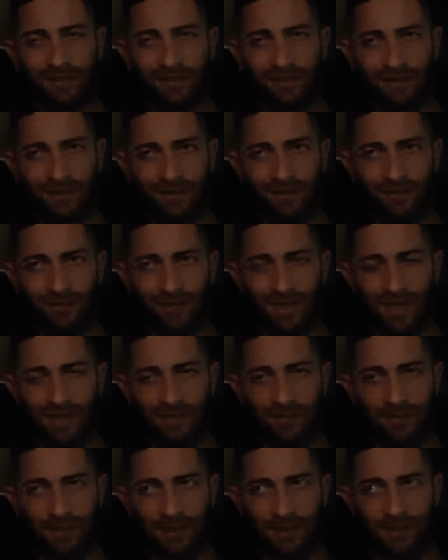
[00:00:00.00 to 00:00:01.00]
you know, not
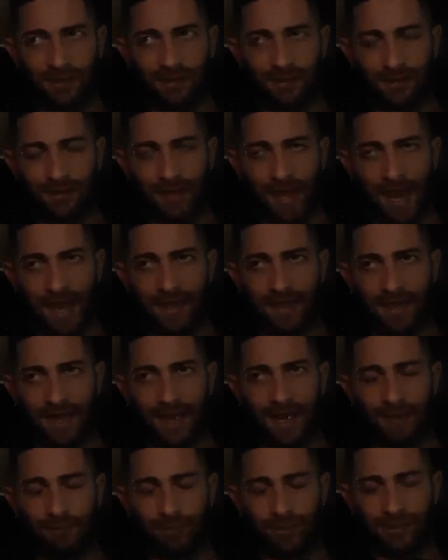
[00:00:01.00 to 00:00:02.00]
to be that
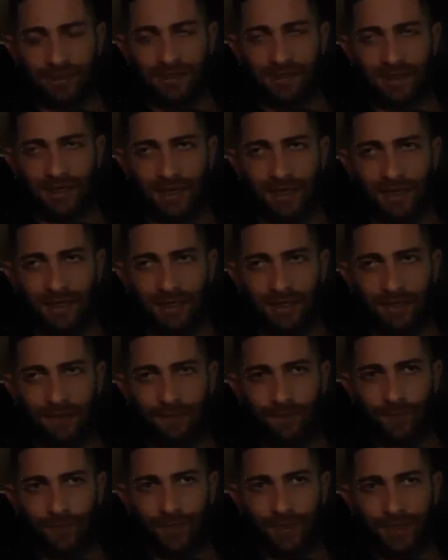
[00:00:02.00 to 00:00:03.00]
guy, but it's like,
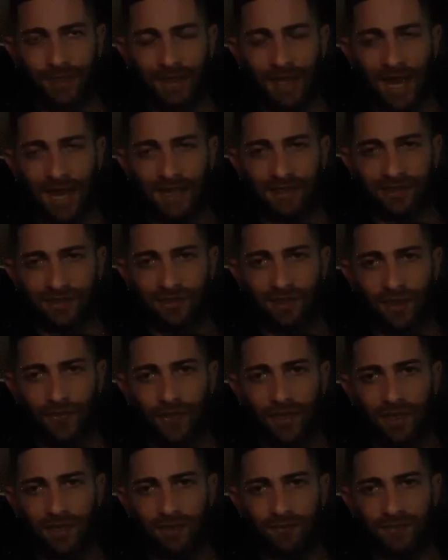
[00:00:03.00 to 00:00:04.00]
guys,
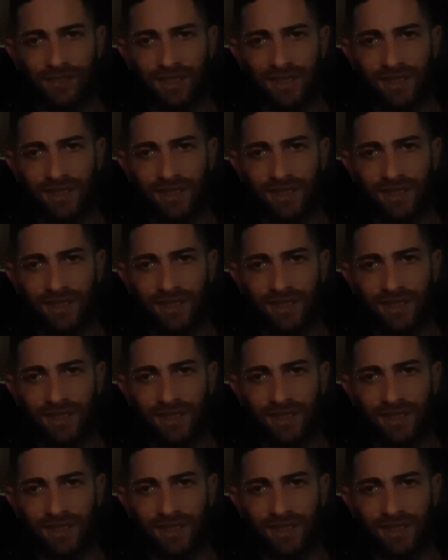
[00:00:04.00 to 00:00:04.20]
nothing comes